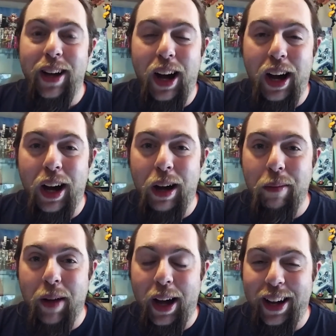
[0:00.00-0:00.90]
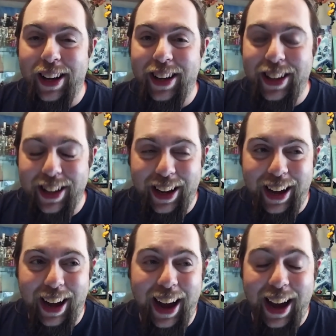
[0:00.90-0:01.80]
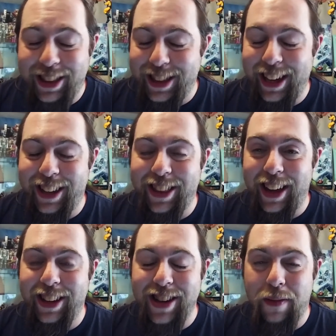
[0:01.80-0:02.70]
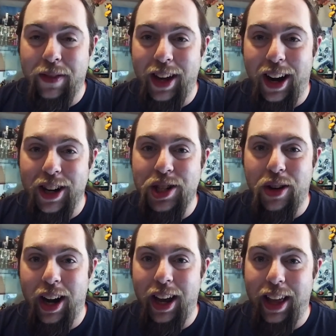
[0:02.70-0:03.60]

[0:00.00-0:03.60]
I think they definitely are trying,